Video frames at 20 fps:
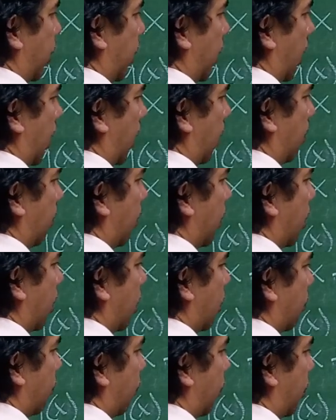we have
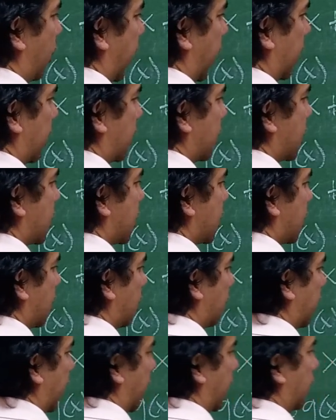
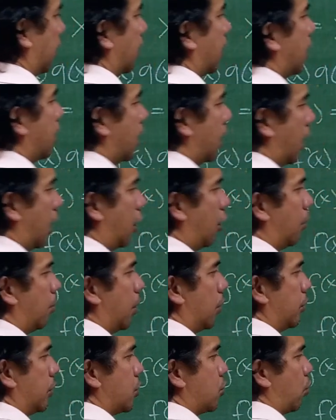4x. Okay, how
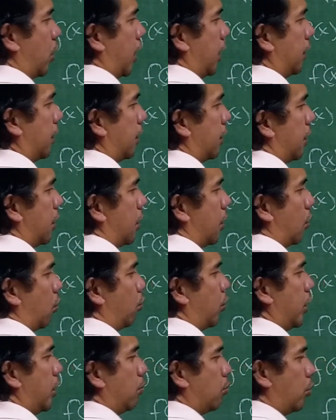about this one?
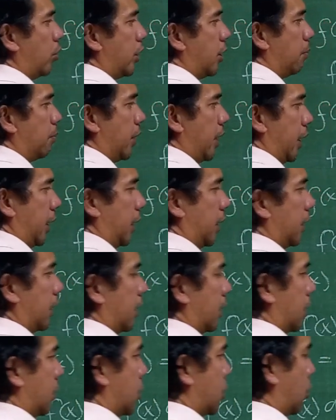We
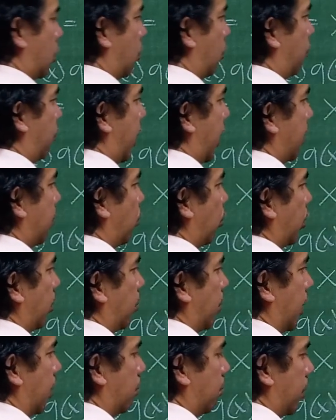multiply. So 5
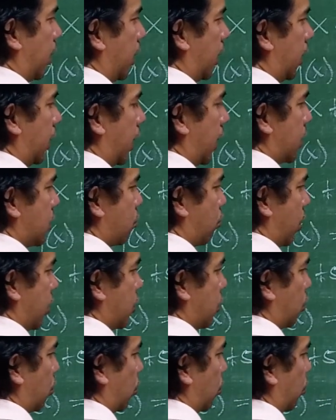multiplied by x
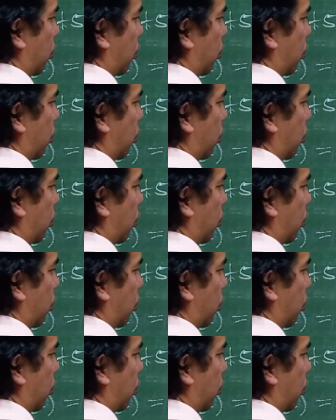raised to